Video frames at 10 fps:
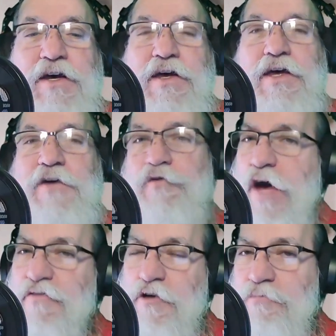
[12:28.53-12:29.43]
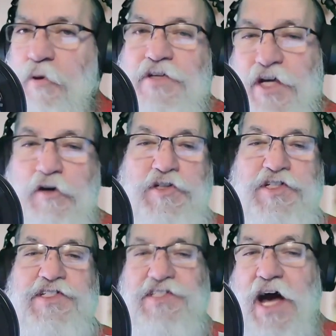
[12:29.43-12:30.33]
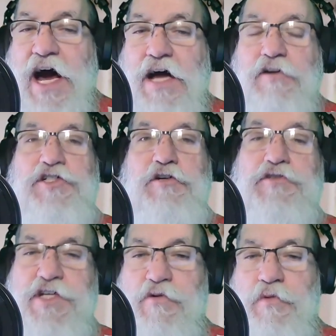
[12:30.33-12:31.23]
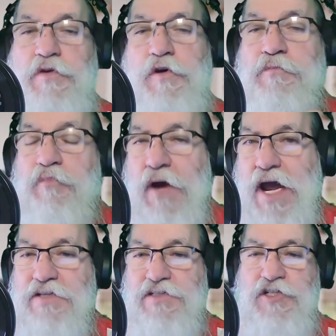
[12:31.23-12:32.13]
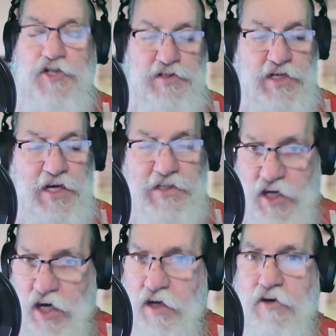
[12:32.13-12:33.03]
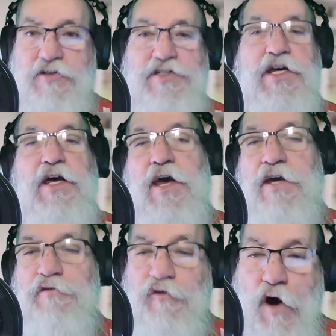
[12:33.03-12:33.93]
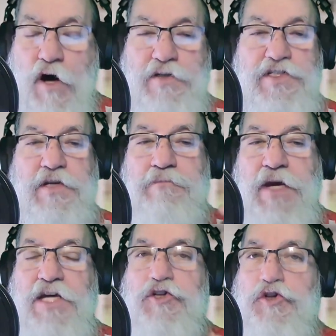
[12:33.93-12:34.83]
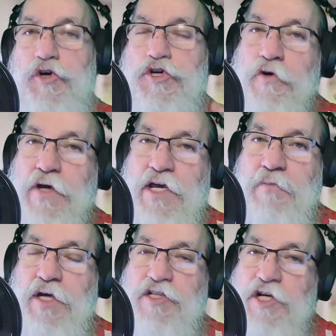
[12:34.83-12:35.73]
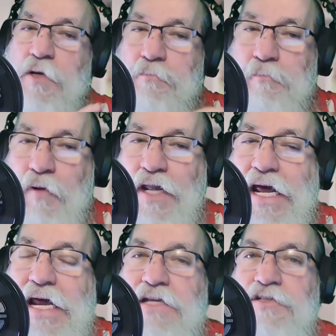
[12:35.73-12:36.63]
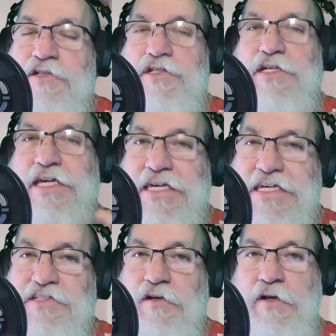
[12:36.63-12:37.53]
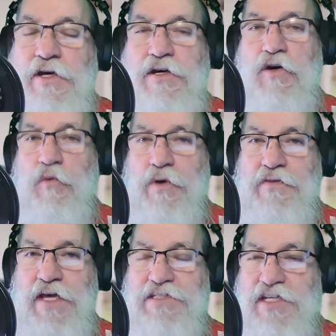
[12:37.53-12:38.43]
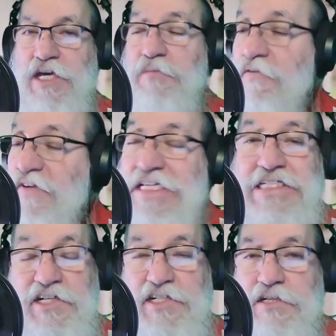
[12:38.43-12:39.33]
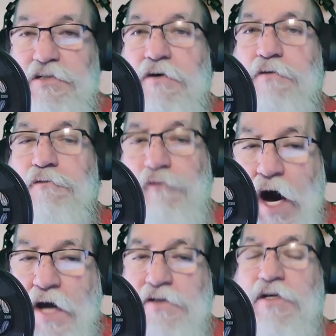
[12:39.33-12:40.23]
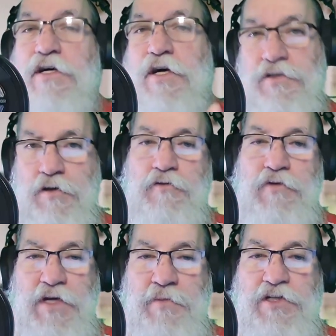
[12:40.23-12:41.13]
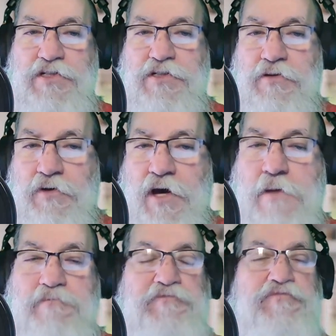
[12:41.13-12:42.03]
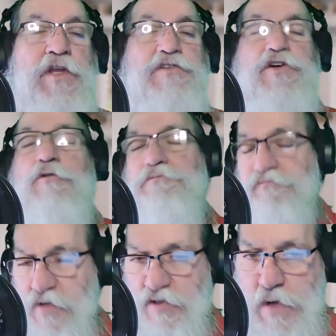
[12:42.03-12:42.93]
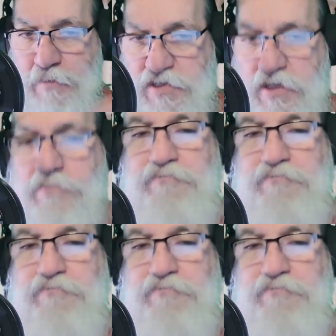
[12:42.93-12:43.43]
If you have a particular style associated with your brand, such as colors and fonts, then make sure your image blends easily with that scheme. And if it doesn't, find another image, okay? So let's wrap this up.